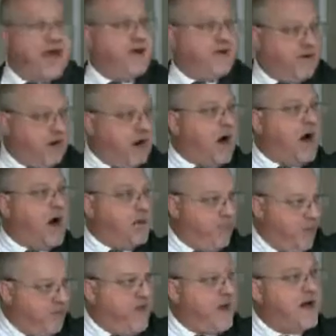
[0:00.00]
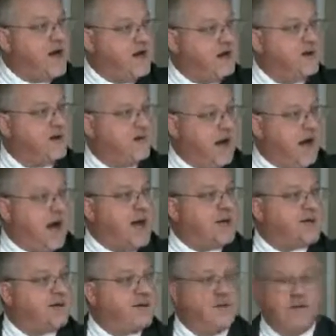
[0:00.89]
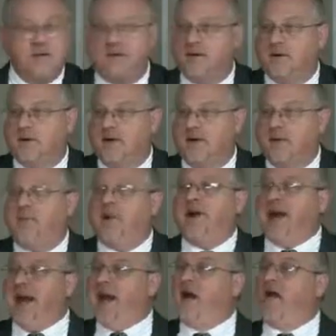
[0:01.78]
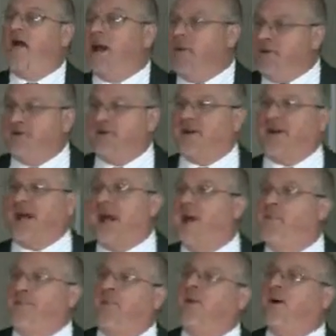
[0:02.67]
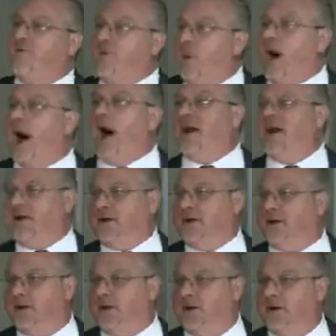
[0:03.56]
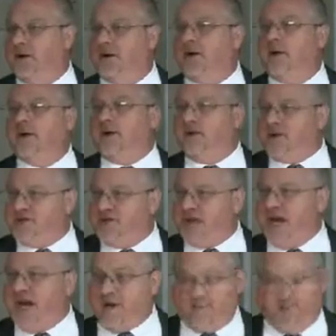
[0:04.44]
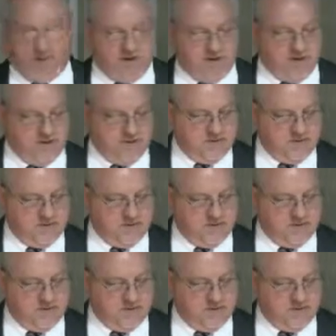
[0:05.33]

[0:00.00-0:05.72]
later on, were they? Not? But here he was a keeper of what? Sheep.